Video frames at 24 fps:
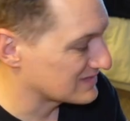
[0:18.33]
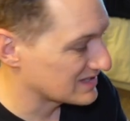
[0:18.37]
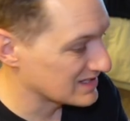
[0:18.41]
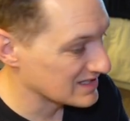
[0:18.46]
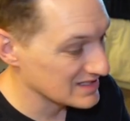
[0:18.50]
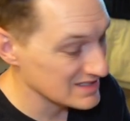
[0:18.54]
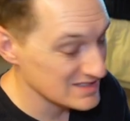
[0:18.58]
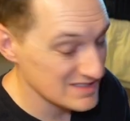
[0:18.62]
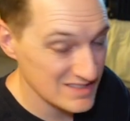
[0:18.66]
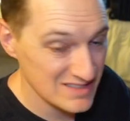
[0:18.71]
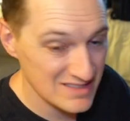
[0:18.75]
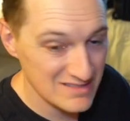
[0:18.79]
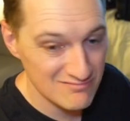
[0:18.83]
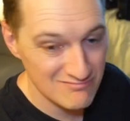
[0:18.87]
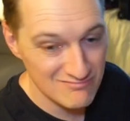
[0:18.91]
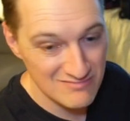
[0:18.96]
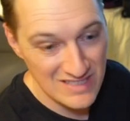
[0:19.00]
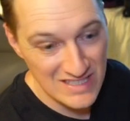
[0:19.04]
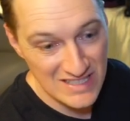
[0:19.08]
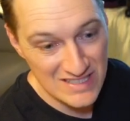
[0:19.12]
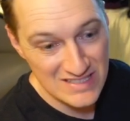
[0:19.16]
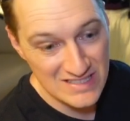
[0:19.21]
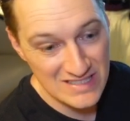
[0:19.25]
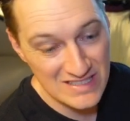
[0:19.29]
It's
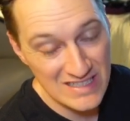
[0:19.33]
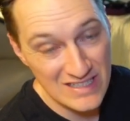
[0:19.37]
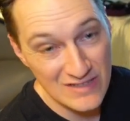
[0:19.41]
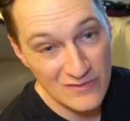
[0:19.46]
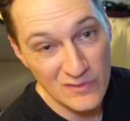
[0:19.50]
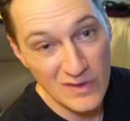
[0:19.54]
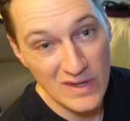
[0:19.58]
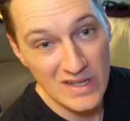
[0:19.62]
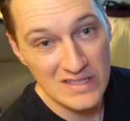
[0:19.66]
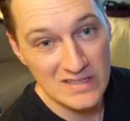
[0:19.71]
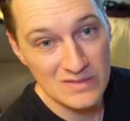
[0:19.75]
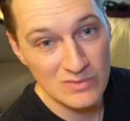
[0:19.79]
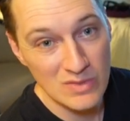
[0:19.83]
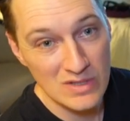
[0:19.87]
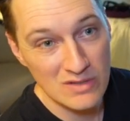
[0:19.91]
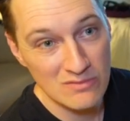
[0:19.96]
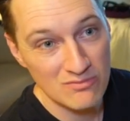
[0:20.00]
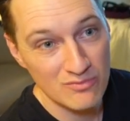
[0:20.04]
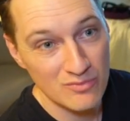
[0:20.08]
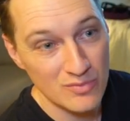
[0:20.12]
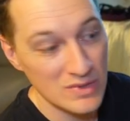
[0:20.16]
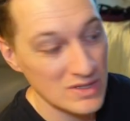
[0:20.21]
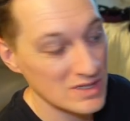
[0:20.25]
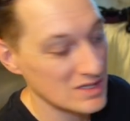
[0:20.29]
an investment,
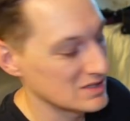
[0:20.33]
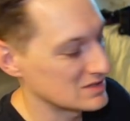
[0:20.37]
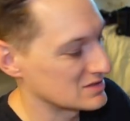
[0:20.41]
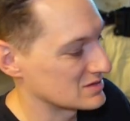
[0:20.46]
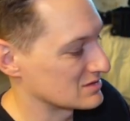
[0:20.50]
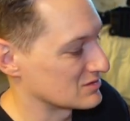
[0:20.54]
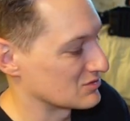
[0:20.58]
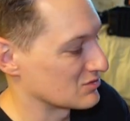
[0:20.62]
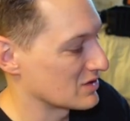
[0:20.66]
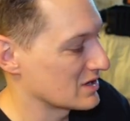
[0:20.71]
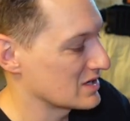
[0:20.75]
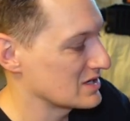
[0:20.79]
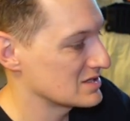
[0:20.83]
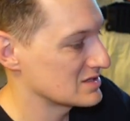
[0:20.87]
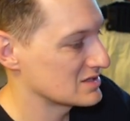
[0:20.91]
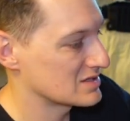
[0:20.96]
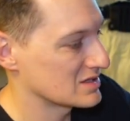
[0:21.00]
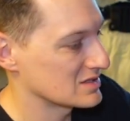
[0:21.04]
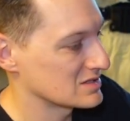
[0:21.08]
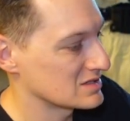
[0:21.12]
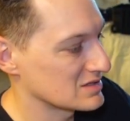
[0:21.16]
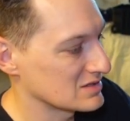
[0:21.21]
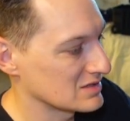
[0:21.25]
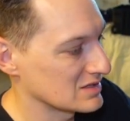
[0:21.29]
but it's great
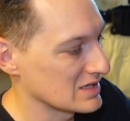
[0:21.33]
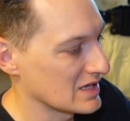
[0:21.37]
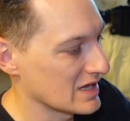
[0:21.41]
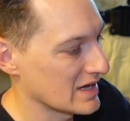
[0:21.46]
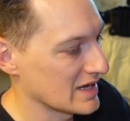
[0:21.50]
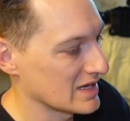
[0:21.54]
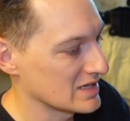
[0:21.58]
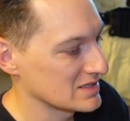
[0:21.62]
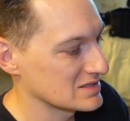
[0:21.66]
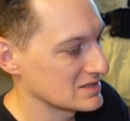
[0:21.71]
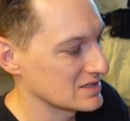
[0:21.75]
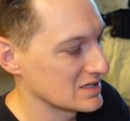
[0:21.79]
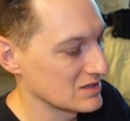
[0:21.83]
because it lasts.